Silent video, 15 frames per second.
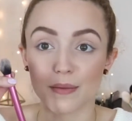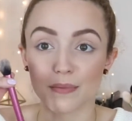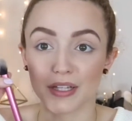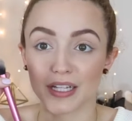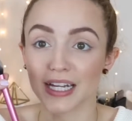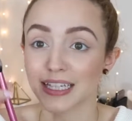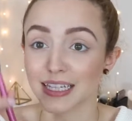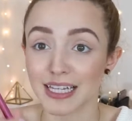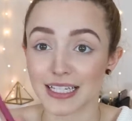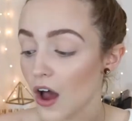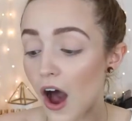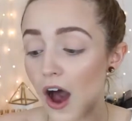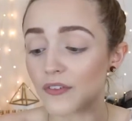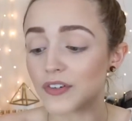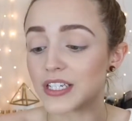something like this.
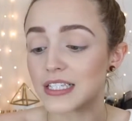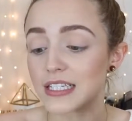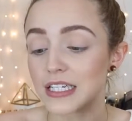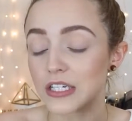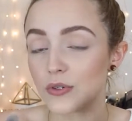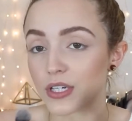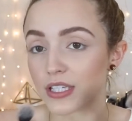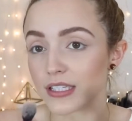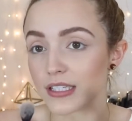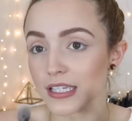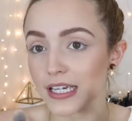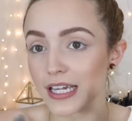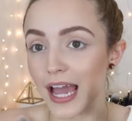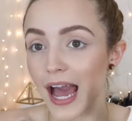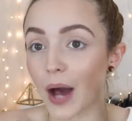Obviously, you can
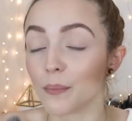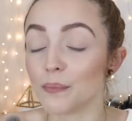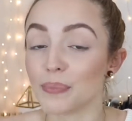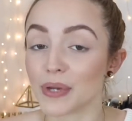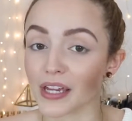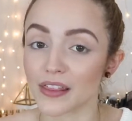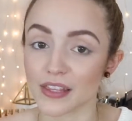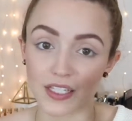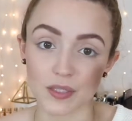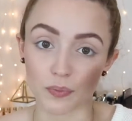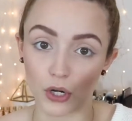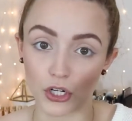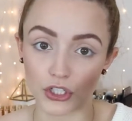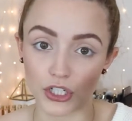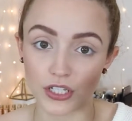see how big this
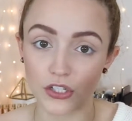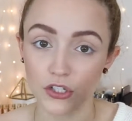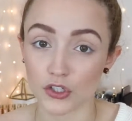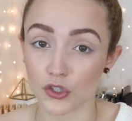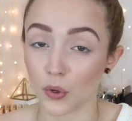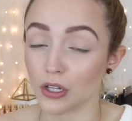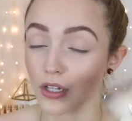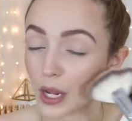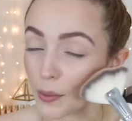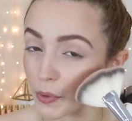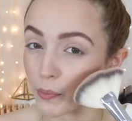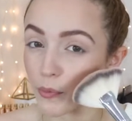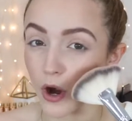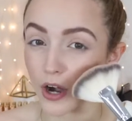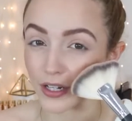brush is, so a lot
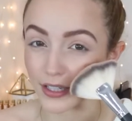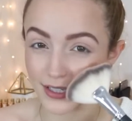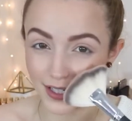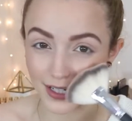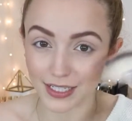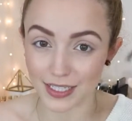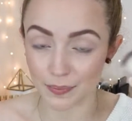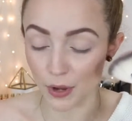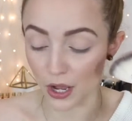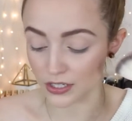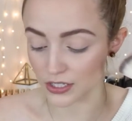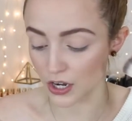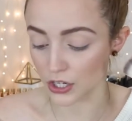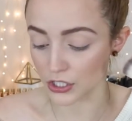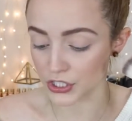more product is gonna
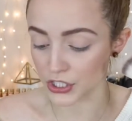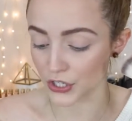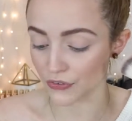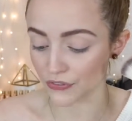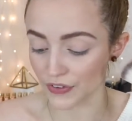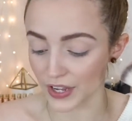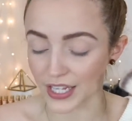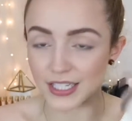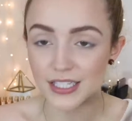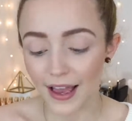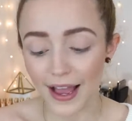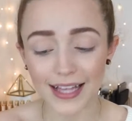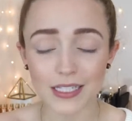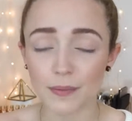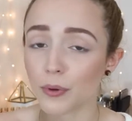deposit onto your face,
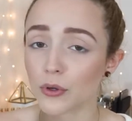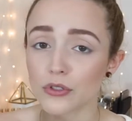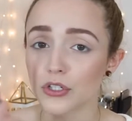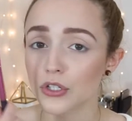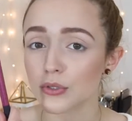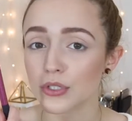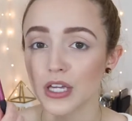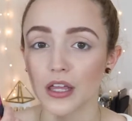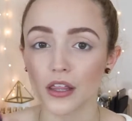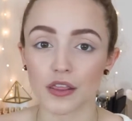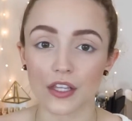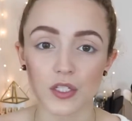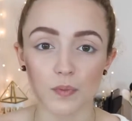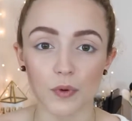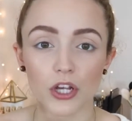as opposed to using
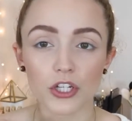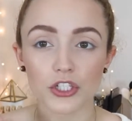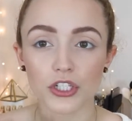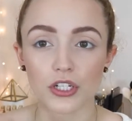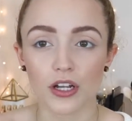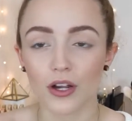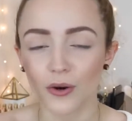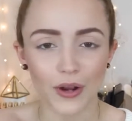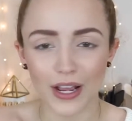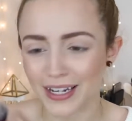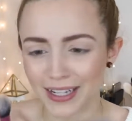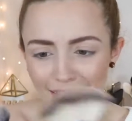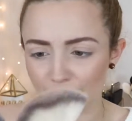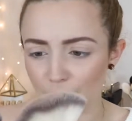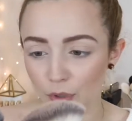this brush, or
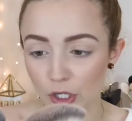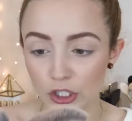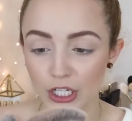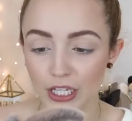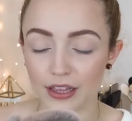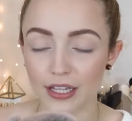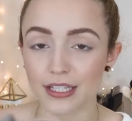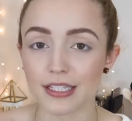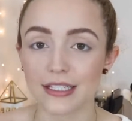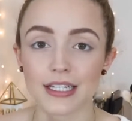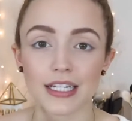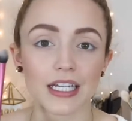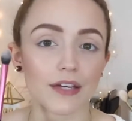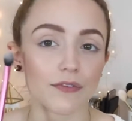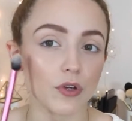any kind of brush like this, it's
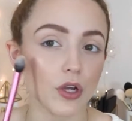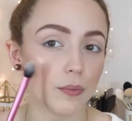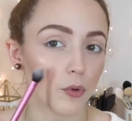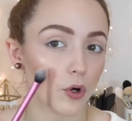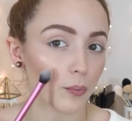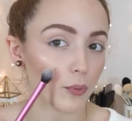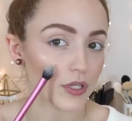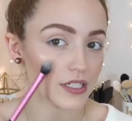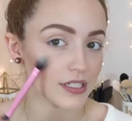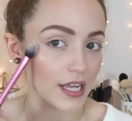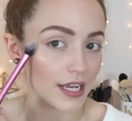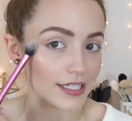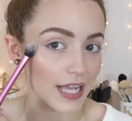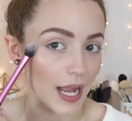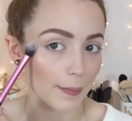gonna give you a more
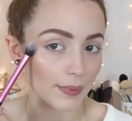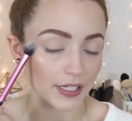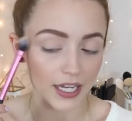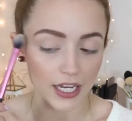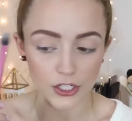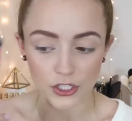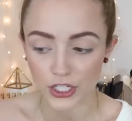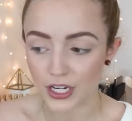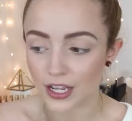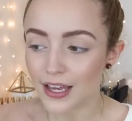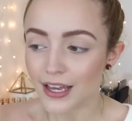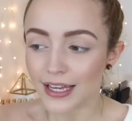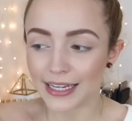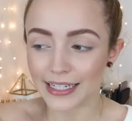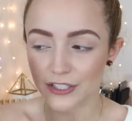precise application.
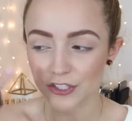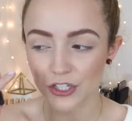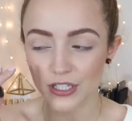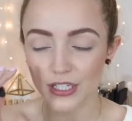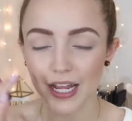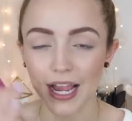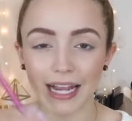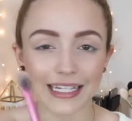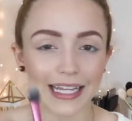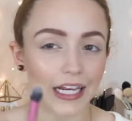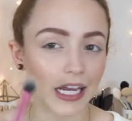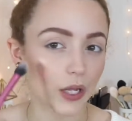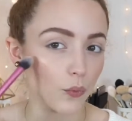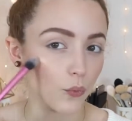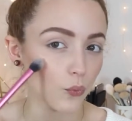It's just gonna highlight
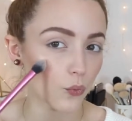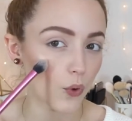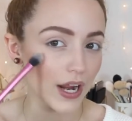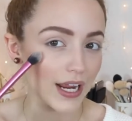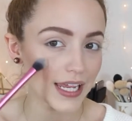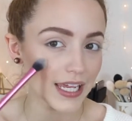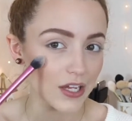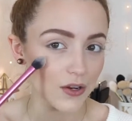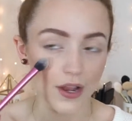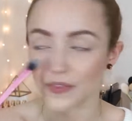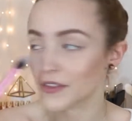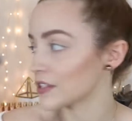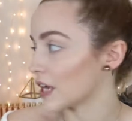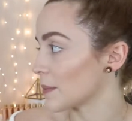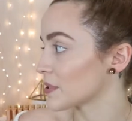like right here at
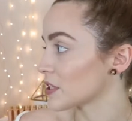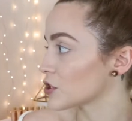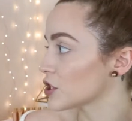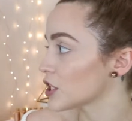the tops of the